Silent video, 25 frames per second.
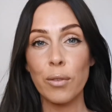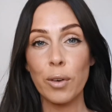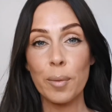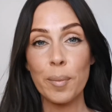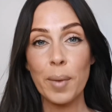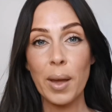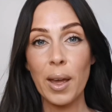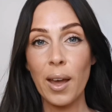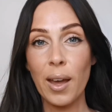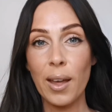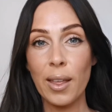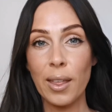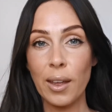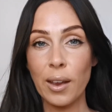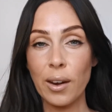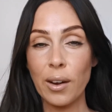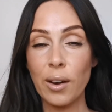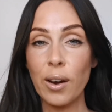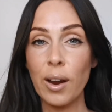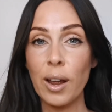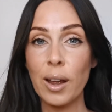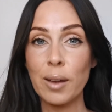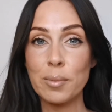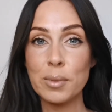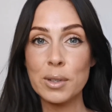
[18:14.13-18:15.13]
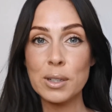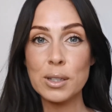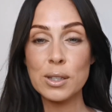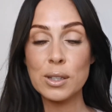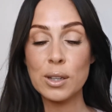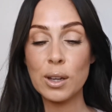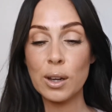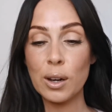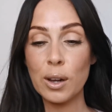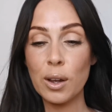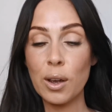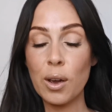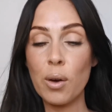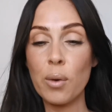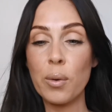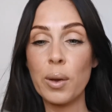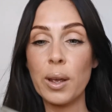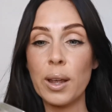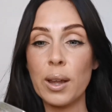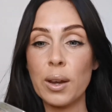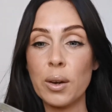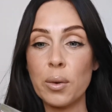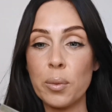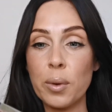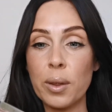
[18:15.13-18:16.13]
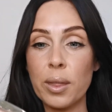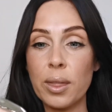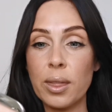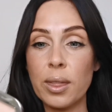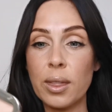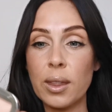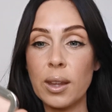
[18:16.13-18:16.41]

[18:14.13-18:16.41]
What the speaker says: For my highlighter, I'm just going to go in with